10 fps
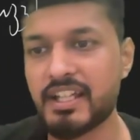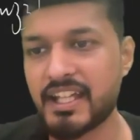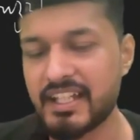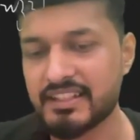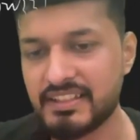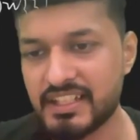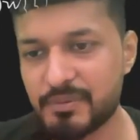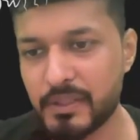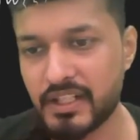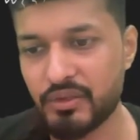And
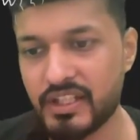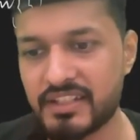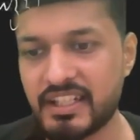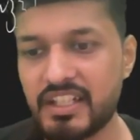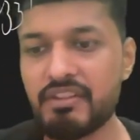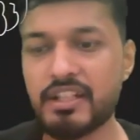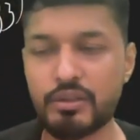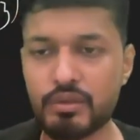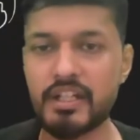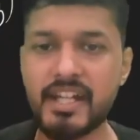this particular thing will
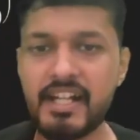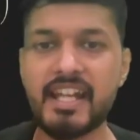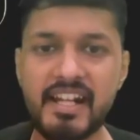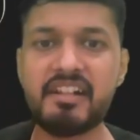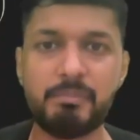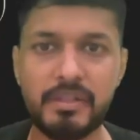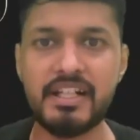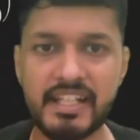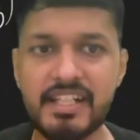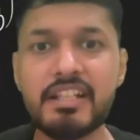go ahead and
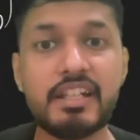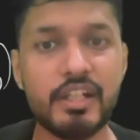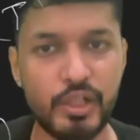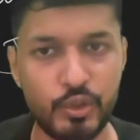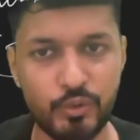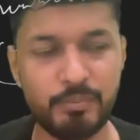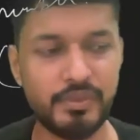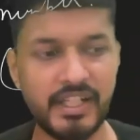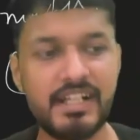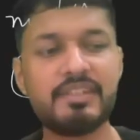repeat in loop,
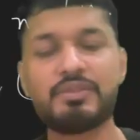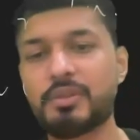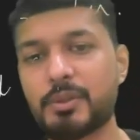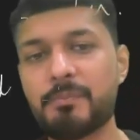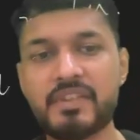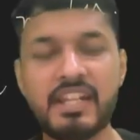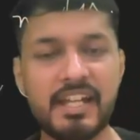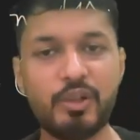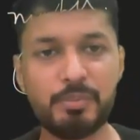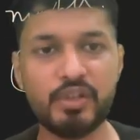right? So
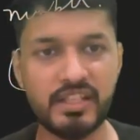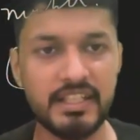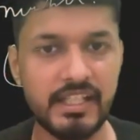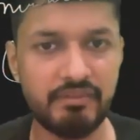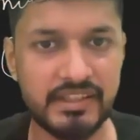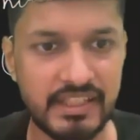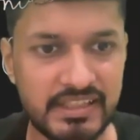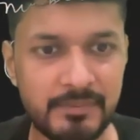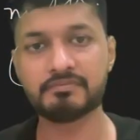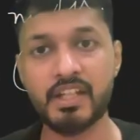I hope you are clear with
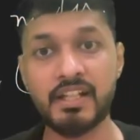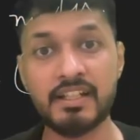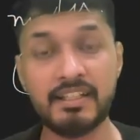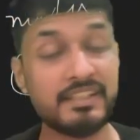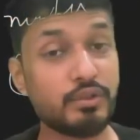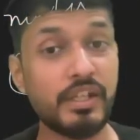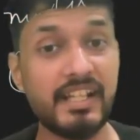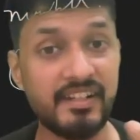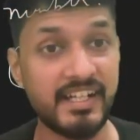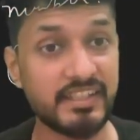this. Let's go
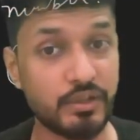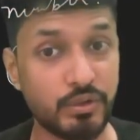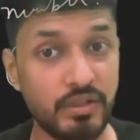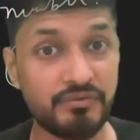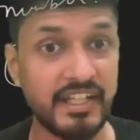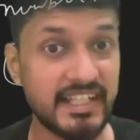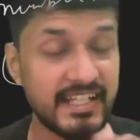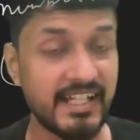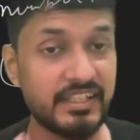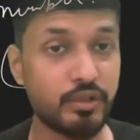ahead and write the code. While
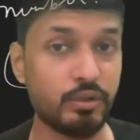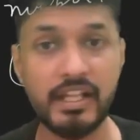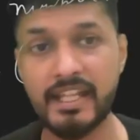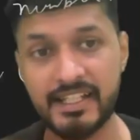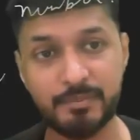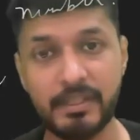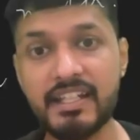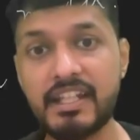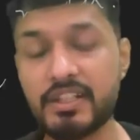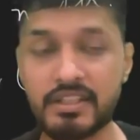I write the code, I'll
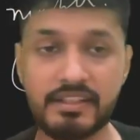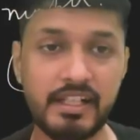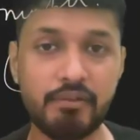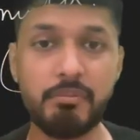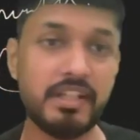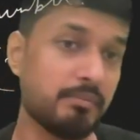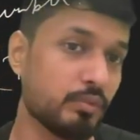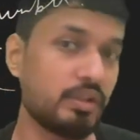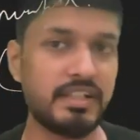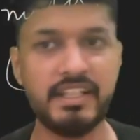explain and it will become
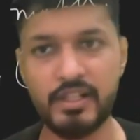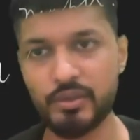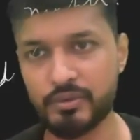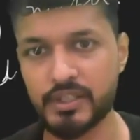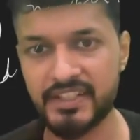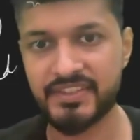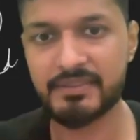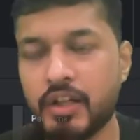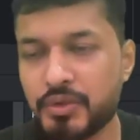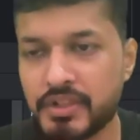more clear to you
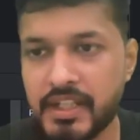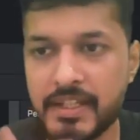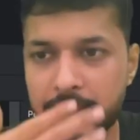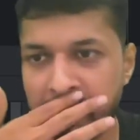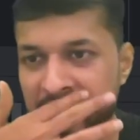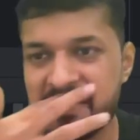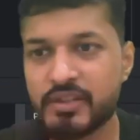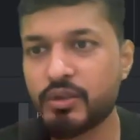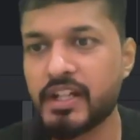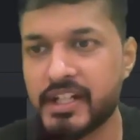guys. Okay, now
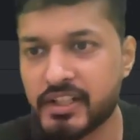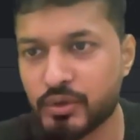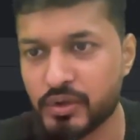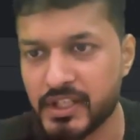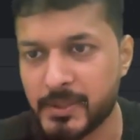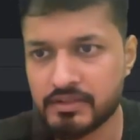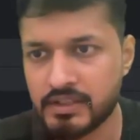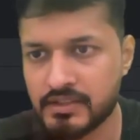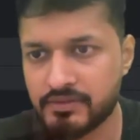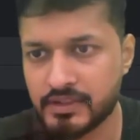let's go ahead and code it. So
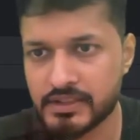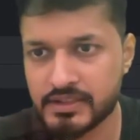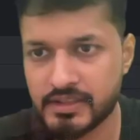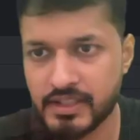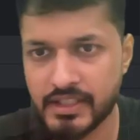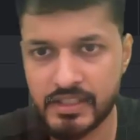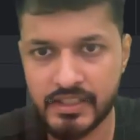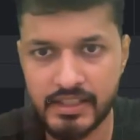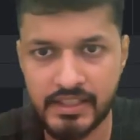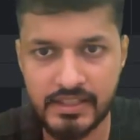let's first create a
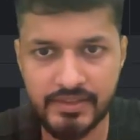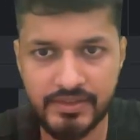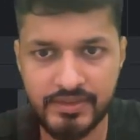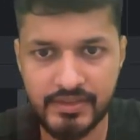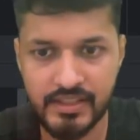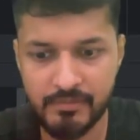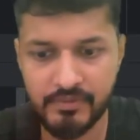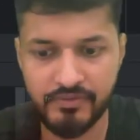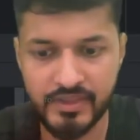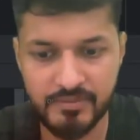class
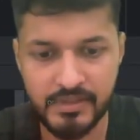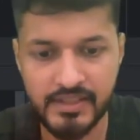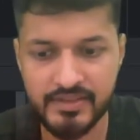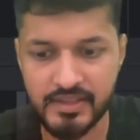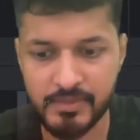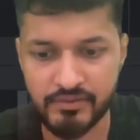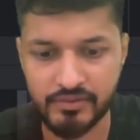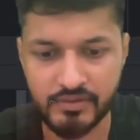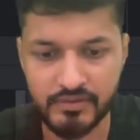named FizzBuzz Semaphore.